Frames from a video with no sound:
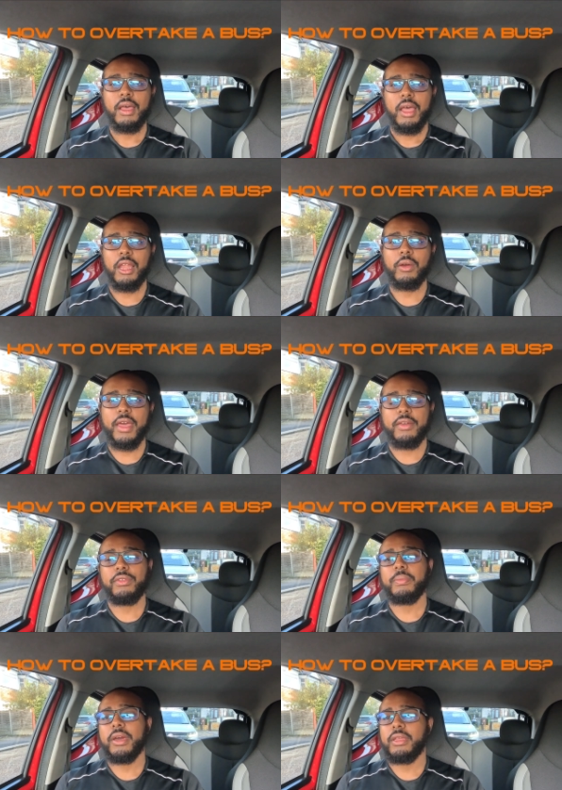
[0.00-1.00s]
Hello
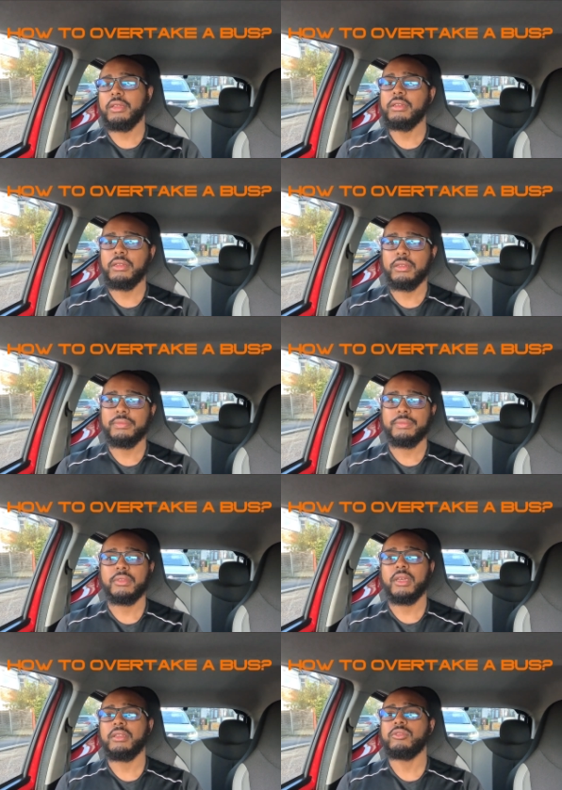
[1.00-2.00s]
everybody.
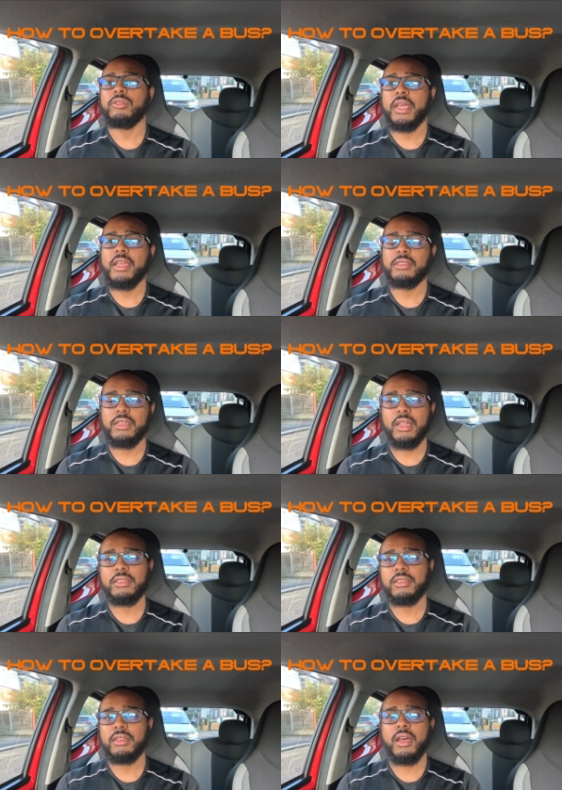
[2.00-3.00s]
In today's
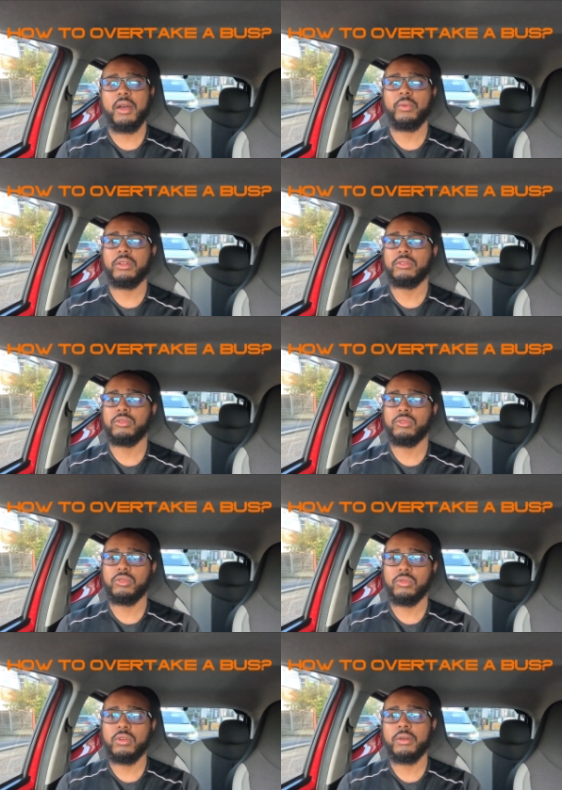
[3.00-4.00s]
lesson I wanted to
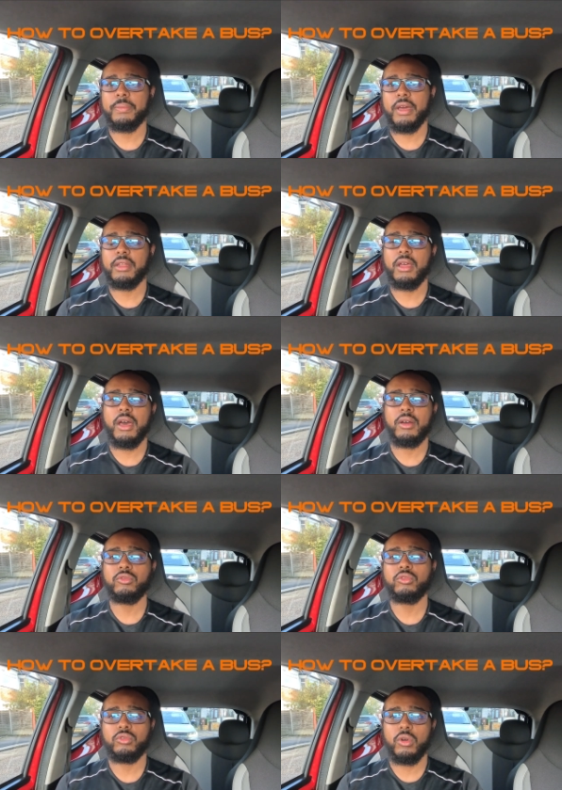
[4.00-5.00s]
talk about how
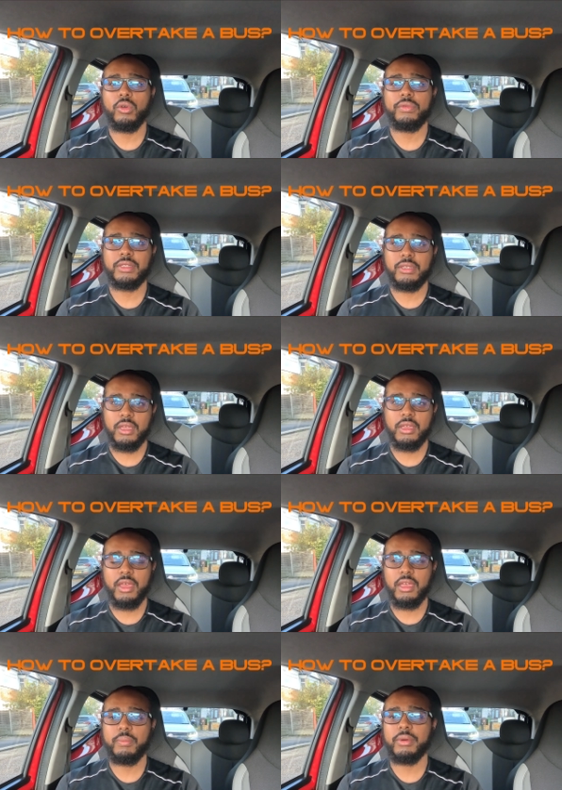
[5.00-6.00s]
to overtake
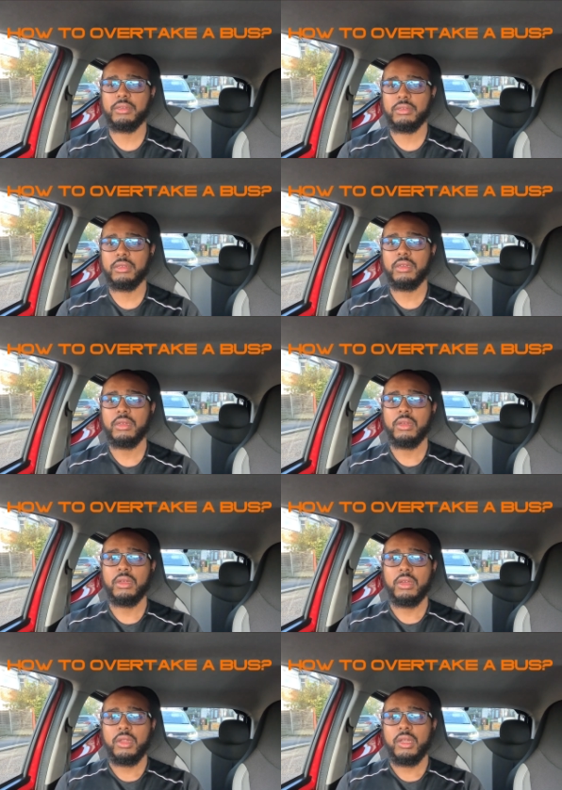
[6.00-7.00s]
a bus.
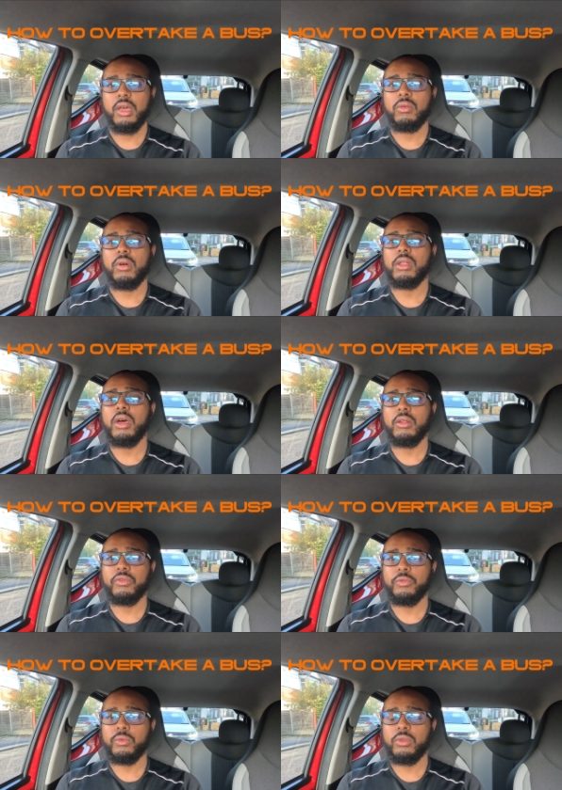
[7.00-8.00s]
Now a lot
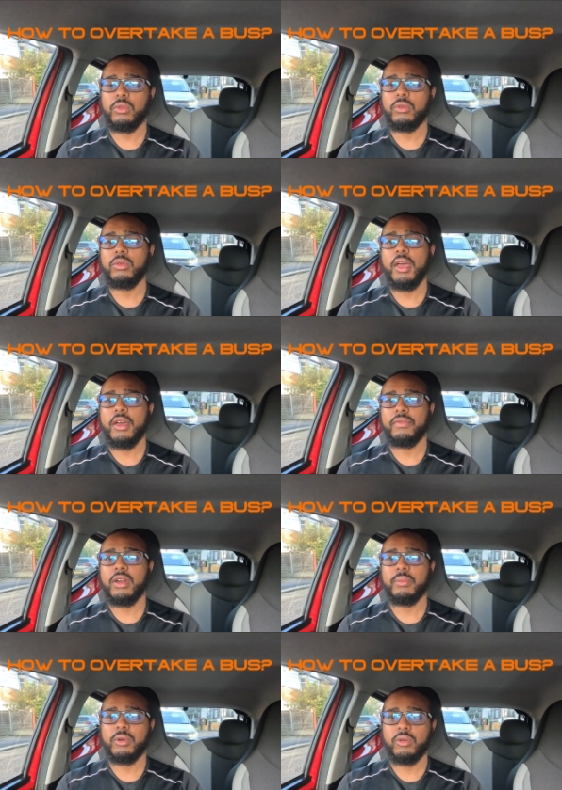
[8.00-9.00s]
of you have
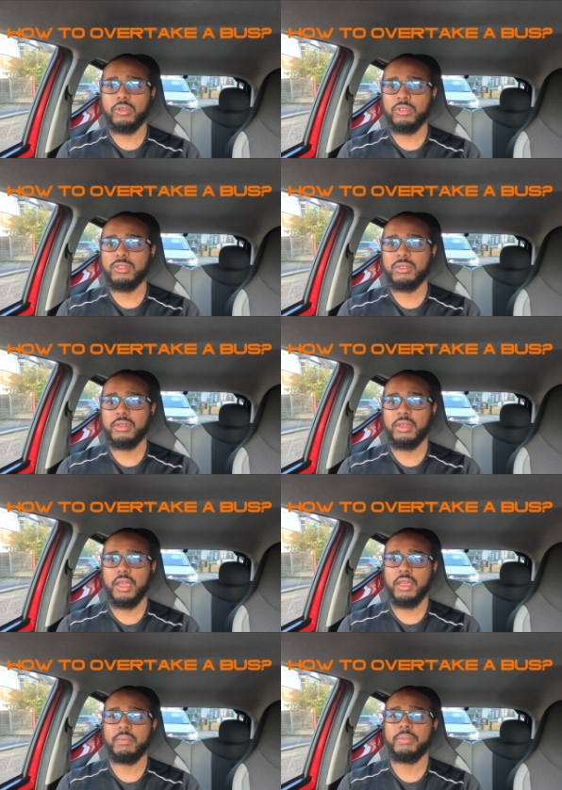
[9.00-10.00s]
come across
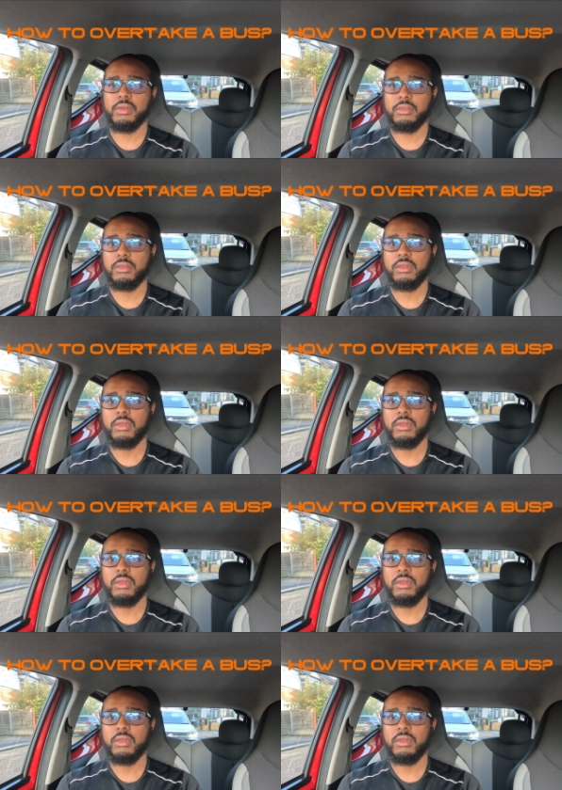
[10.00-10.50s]
a bus.